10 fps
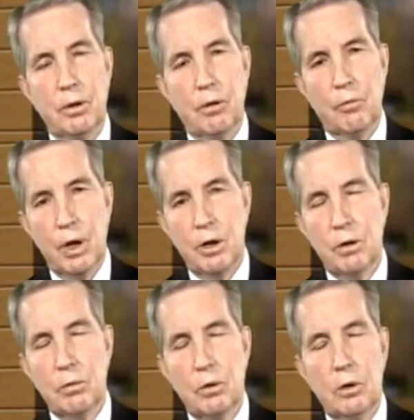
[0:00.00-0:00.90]
arena,
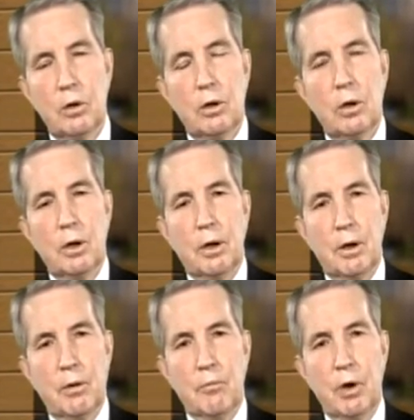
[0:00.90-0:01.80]

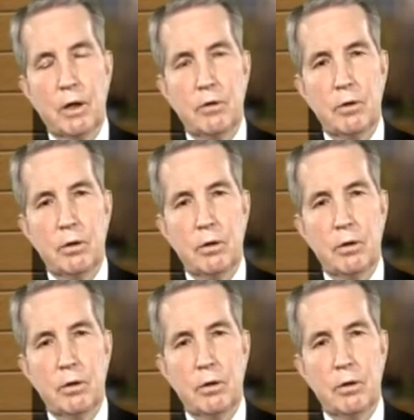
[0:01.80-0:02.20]
but